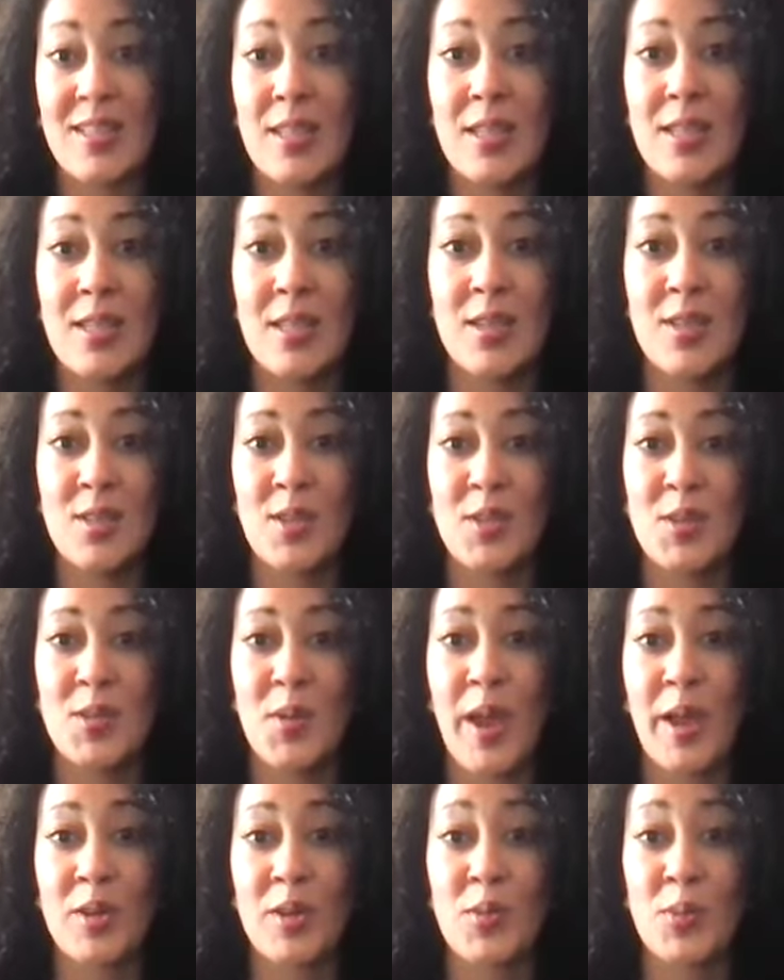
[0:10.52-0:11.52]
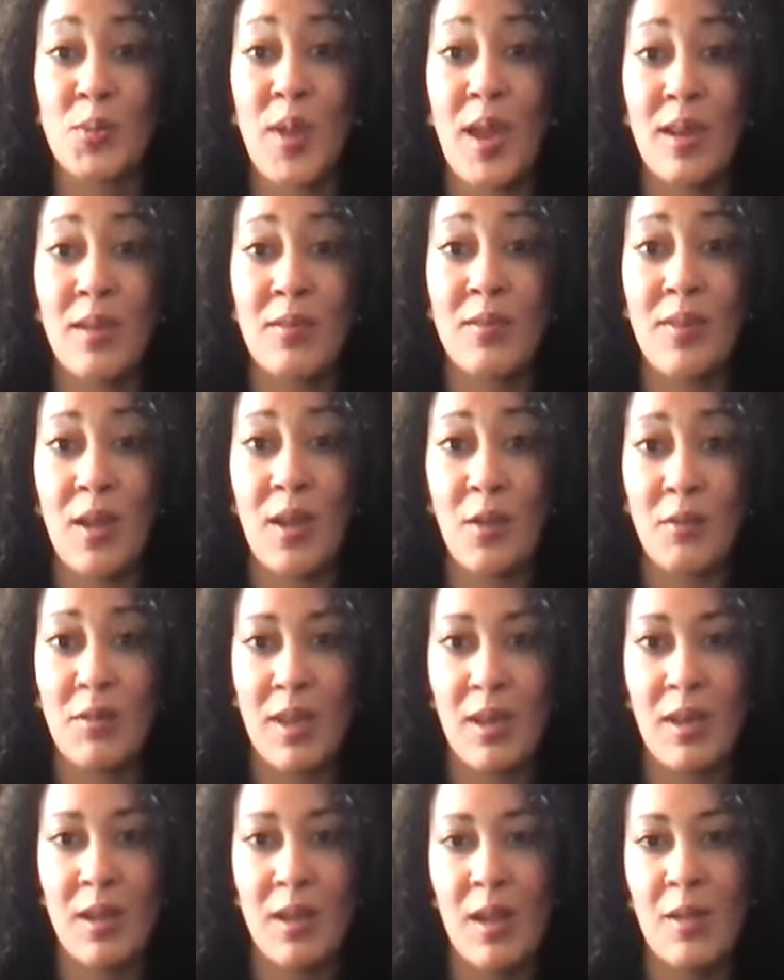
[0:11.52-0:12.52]
season to direct Red
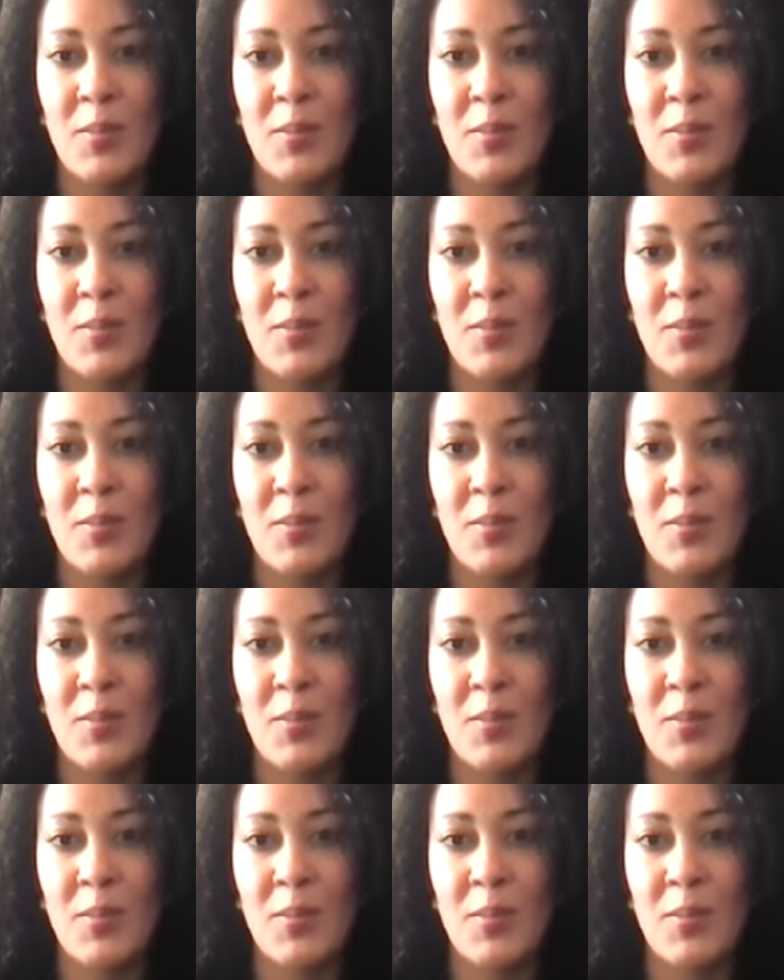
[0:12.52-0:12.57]
Velvet.